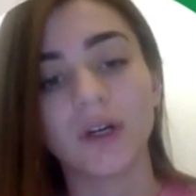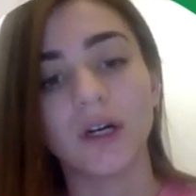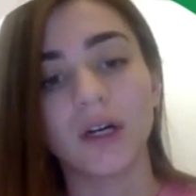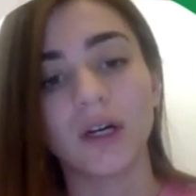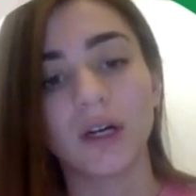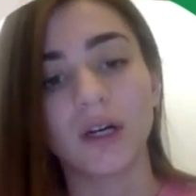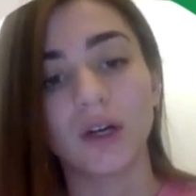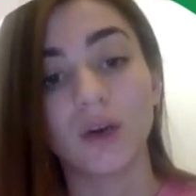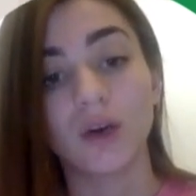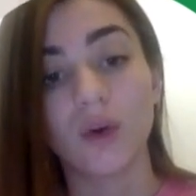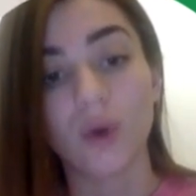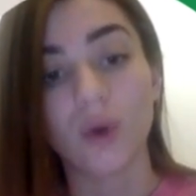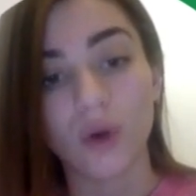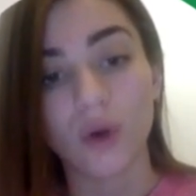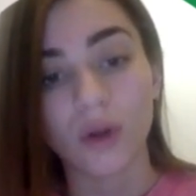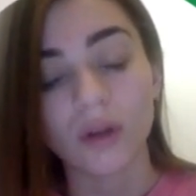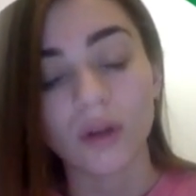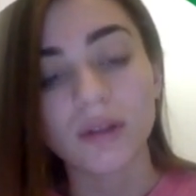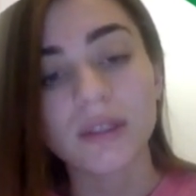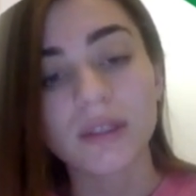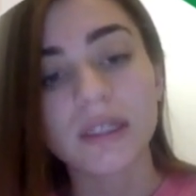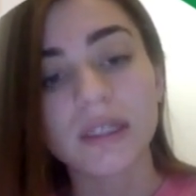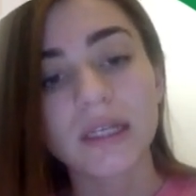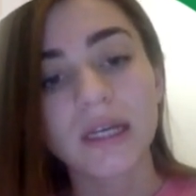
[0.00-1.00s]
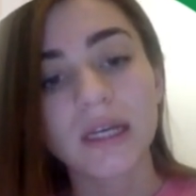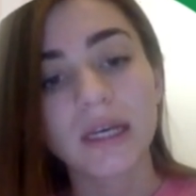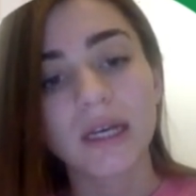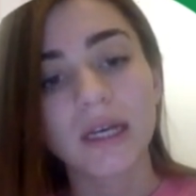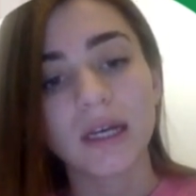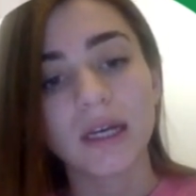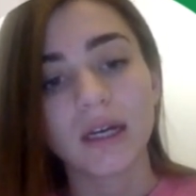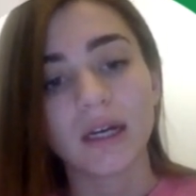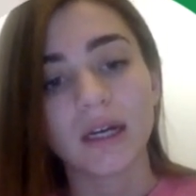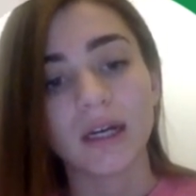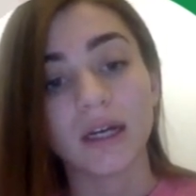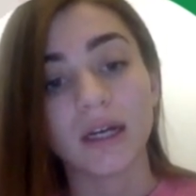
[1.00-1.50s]
goals
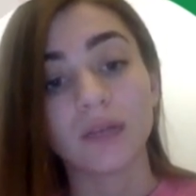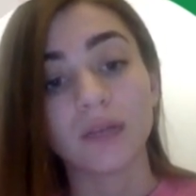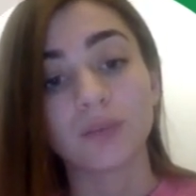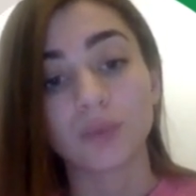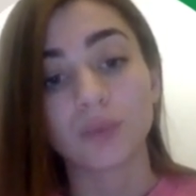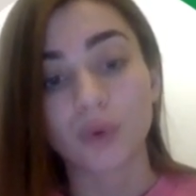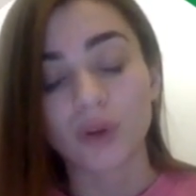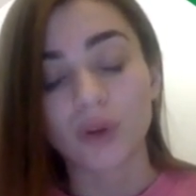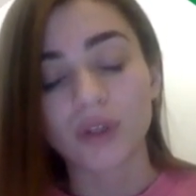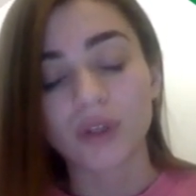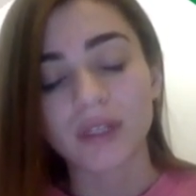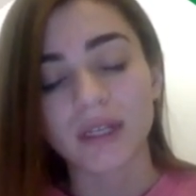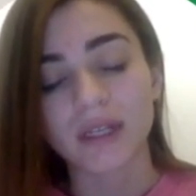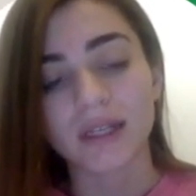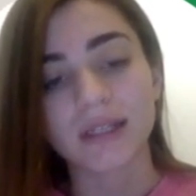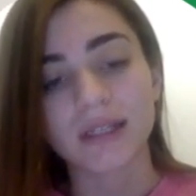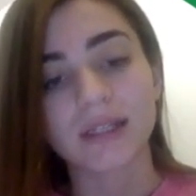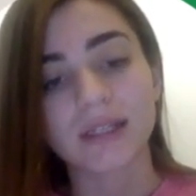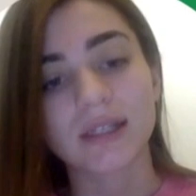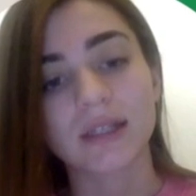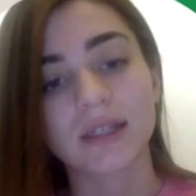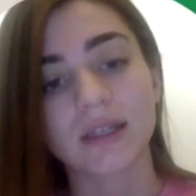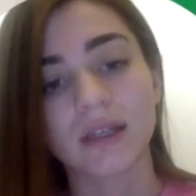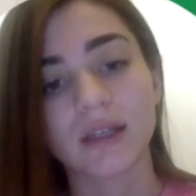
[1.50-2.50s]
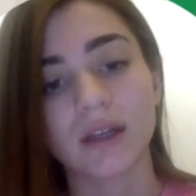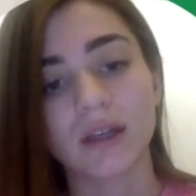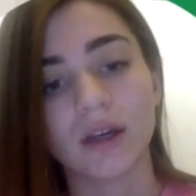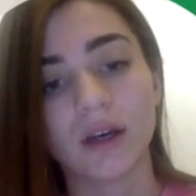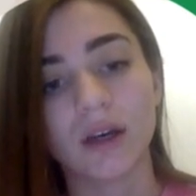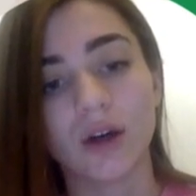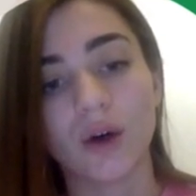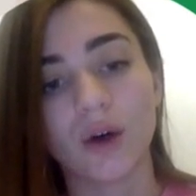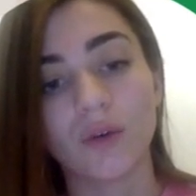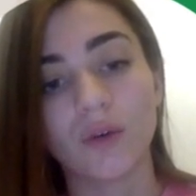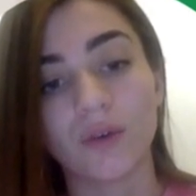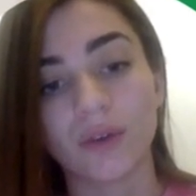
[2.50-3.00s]
and process
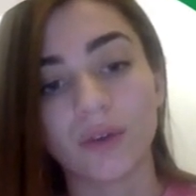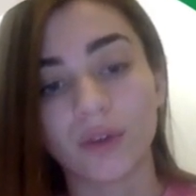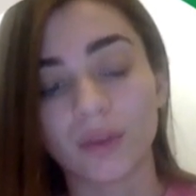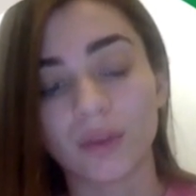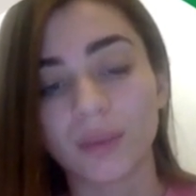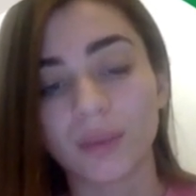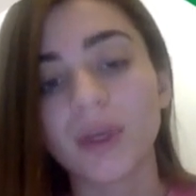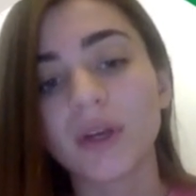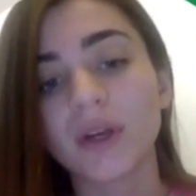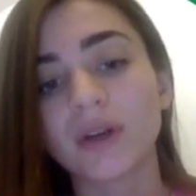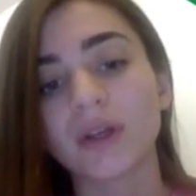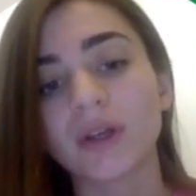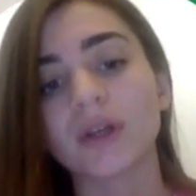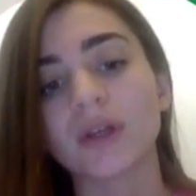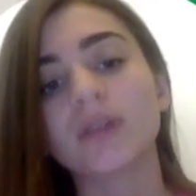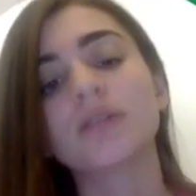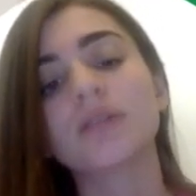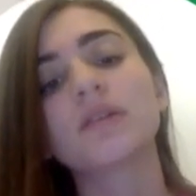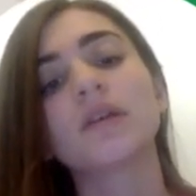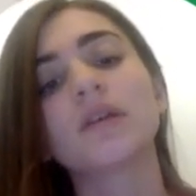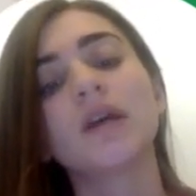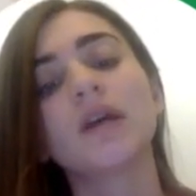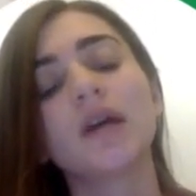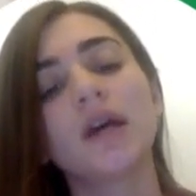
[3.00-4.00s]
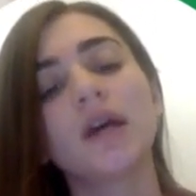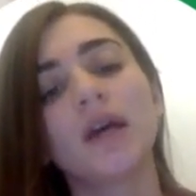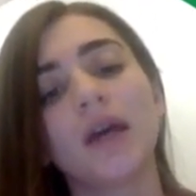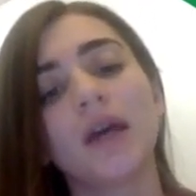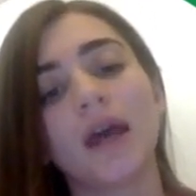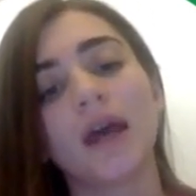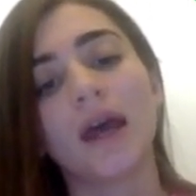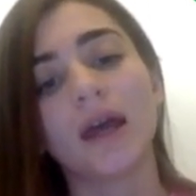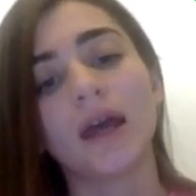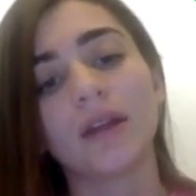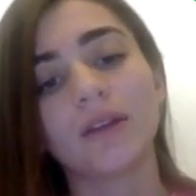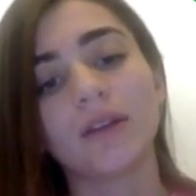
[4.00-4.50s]
over the periods,
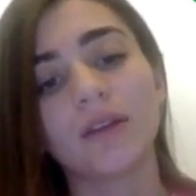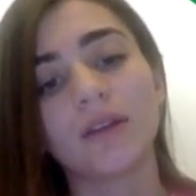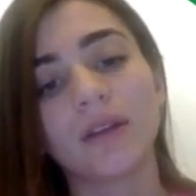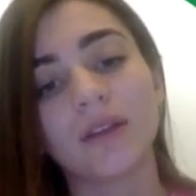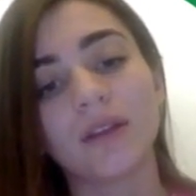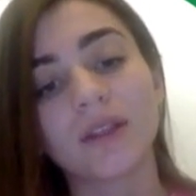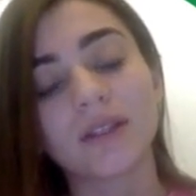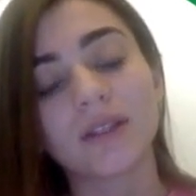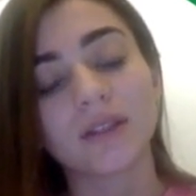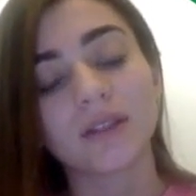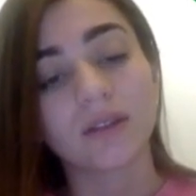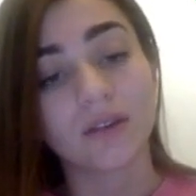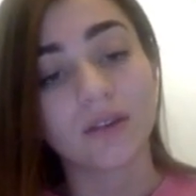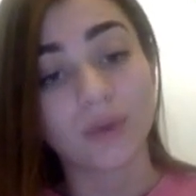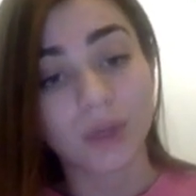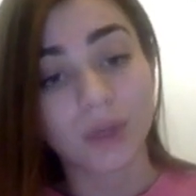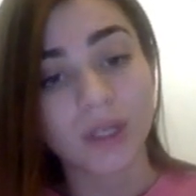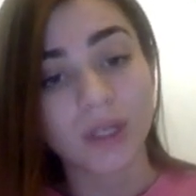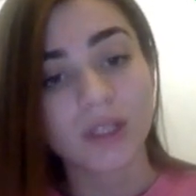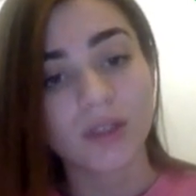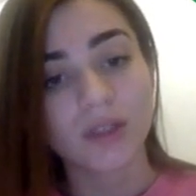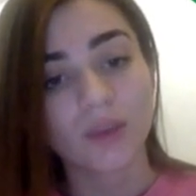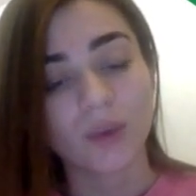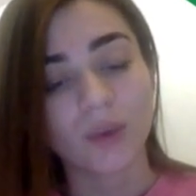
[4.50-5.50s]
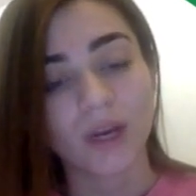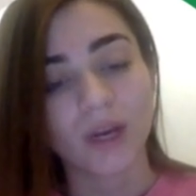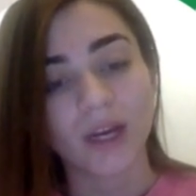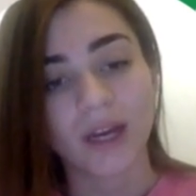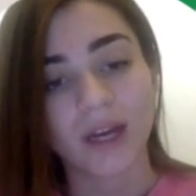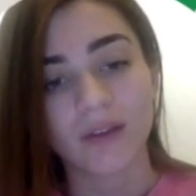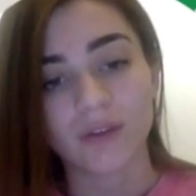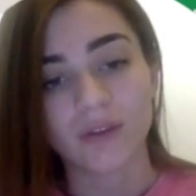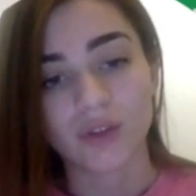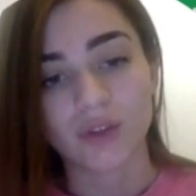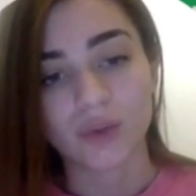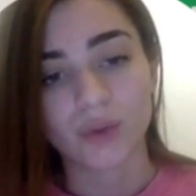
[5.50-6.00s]
and that's the reason why I
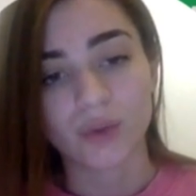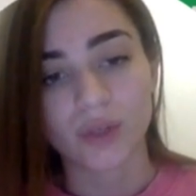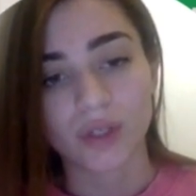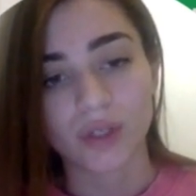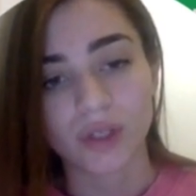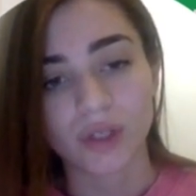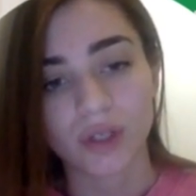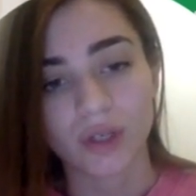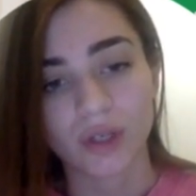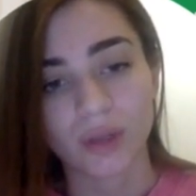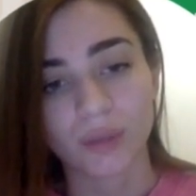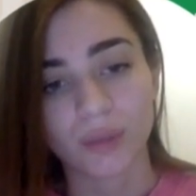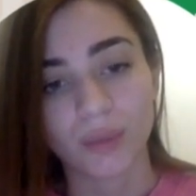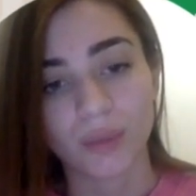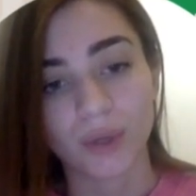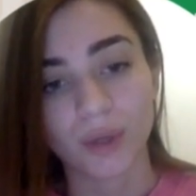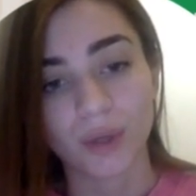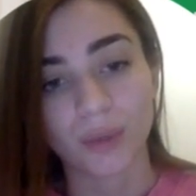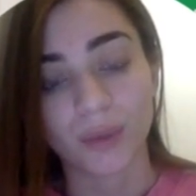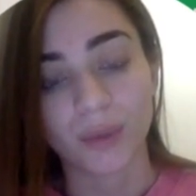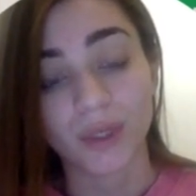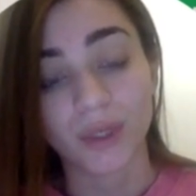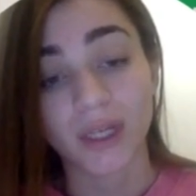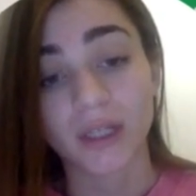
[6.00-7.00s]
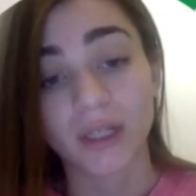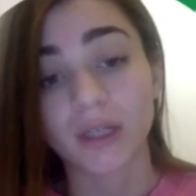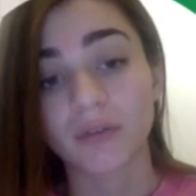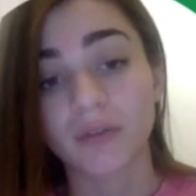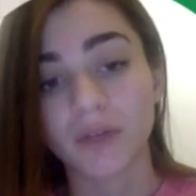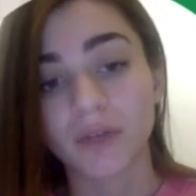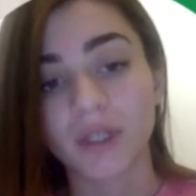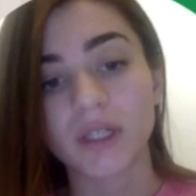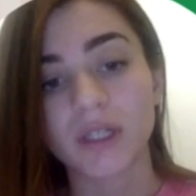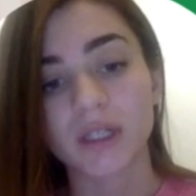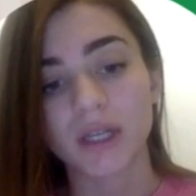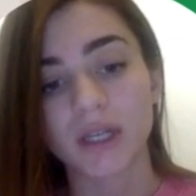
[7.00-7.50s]
have choose Burberry, and I'm
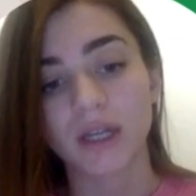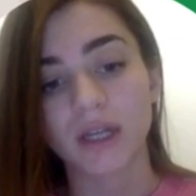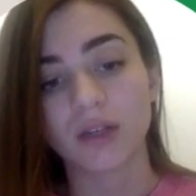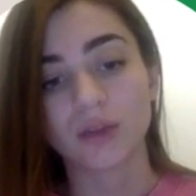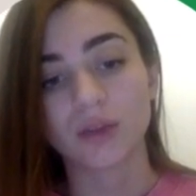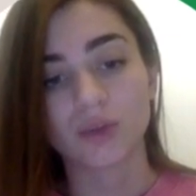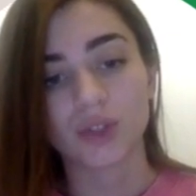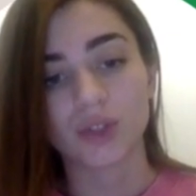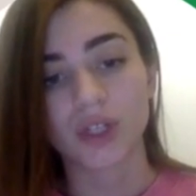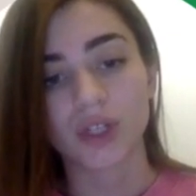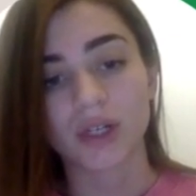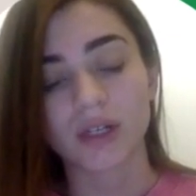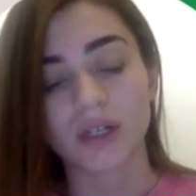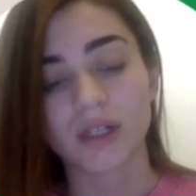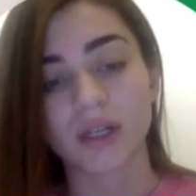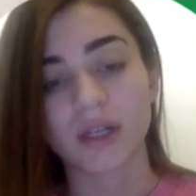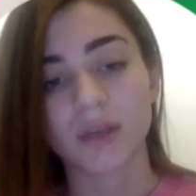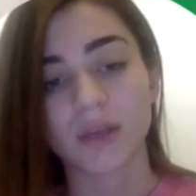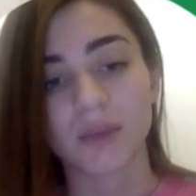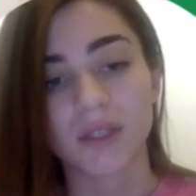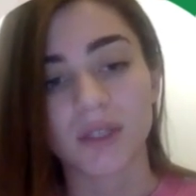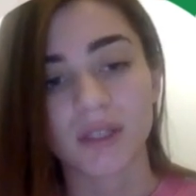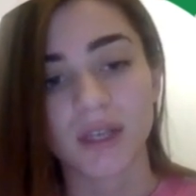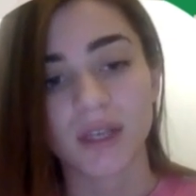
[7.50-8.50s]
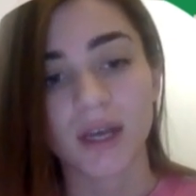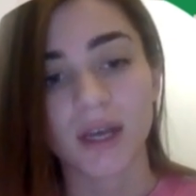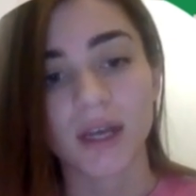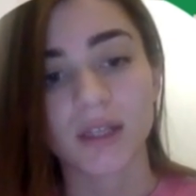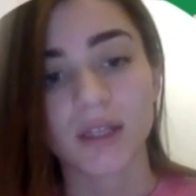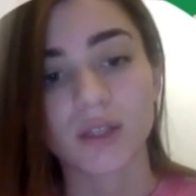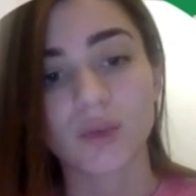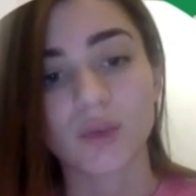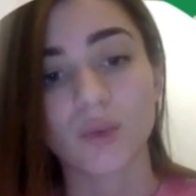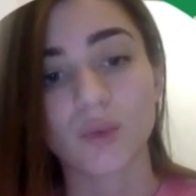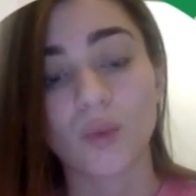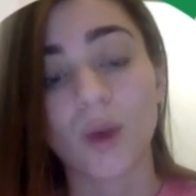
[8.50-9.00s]
very excited to share some
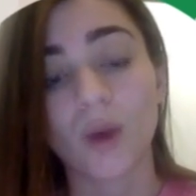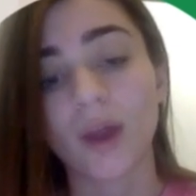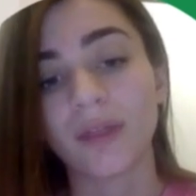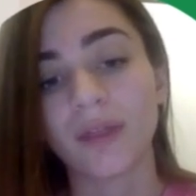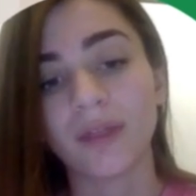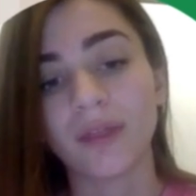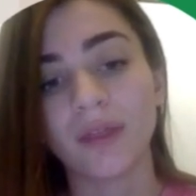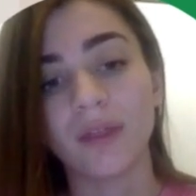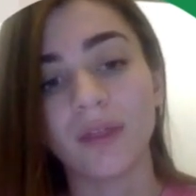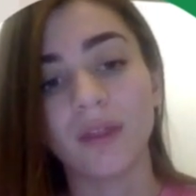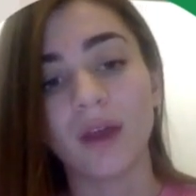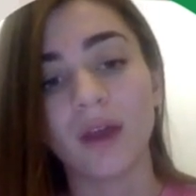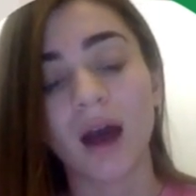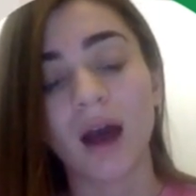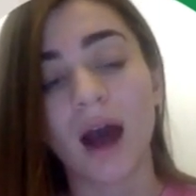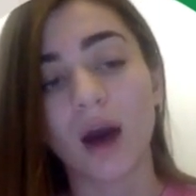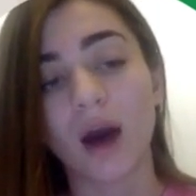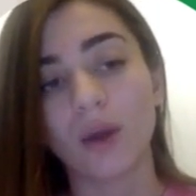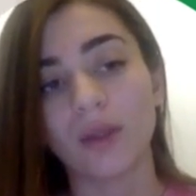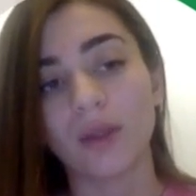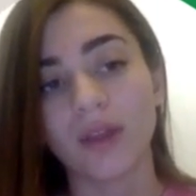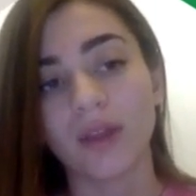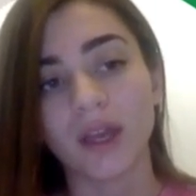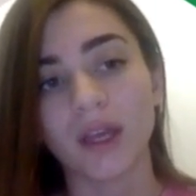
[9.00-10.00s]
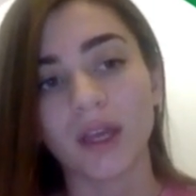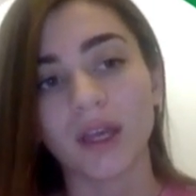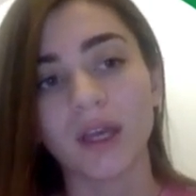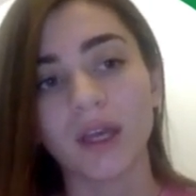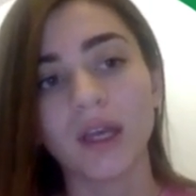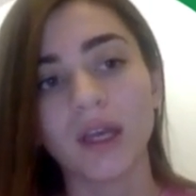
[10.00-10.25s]
insights what how they